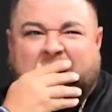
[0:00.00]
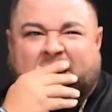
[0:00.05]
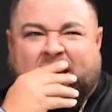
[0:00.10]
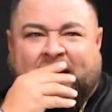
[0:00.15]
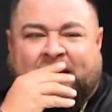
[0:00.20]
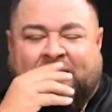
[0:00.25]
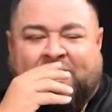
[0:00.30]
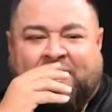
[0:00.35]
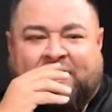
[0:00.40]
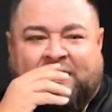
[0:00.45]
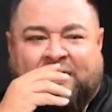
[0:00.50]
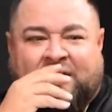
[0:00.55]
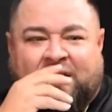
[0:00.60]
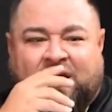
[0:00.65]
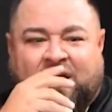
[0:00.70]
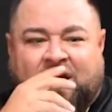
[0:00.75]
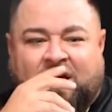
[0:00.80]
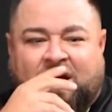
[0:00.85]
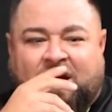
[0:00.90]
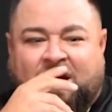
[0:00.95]
And
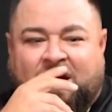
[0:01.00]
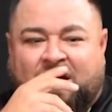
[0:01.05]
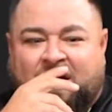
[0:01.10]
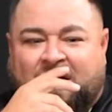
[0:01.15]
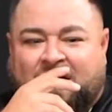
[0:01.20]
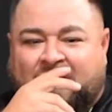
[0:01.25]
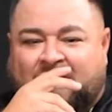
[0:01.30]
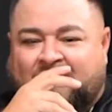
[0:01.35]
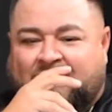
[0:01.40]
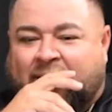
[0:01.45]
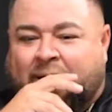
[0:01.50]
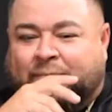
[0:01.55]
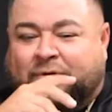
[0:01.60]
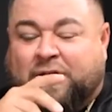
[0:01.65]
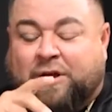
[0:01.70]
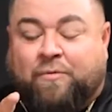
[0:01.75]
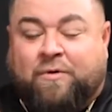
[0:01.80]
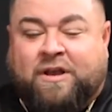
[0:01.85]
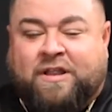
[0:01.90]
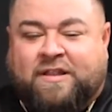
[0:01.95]
I'm
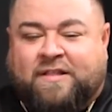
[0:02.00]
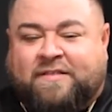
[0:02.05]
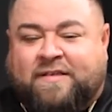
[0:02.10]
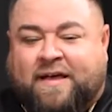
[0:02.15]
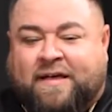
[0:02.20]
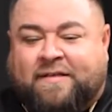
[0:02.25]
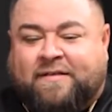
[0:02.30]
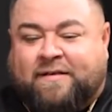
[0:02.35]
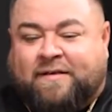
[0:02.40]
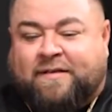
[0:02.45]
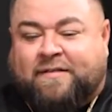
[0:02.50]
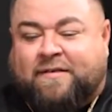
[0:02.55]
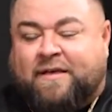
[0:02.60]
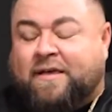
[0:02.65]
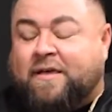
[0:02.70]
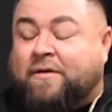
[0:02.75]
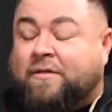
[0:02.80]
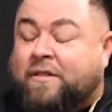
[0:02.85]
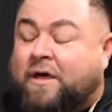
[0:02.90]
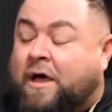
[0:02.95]
getting ready to
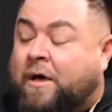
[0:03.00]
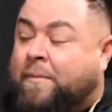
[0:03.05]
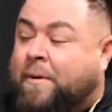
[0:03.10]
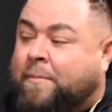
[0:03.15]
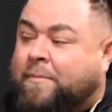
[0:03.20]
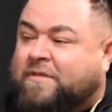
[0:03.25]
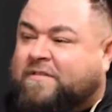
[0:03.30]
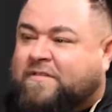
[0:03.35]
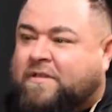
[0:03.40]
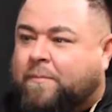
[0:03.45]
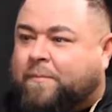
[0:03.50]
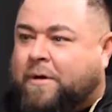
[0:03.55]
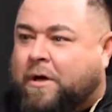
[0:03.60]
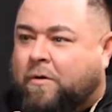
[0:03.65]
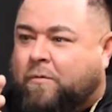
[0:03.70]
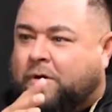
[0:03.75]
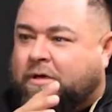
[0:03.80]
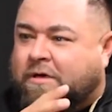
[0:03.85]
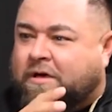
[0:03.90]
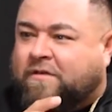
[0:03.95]
hey, I'm going to step
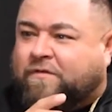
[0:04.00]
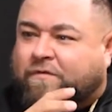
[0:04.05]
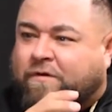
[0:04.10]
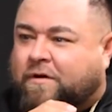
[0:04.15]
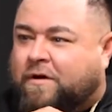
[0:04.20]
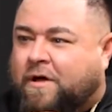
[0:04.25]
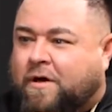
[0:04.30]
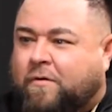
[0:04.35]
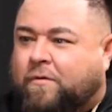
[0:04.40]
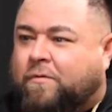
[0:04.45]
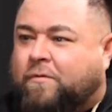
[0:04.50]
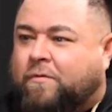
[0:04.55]
out while you guys figure out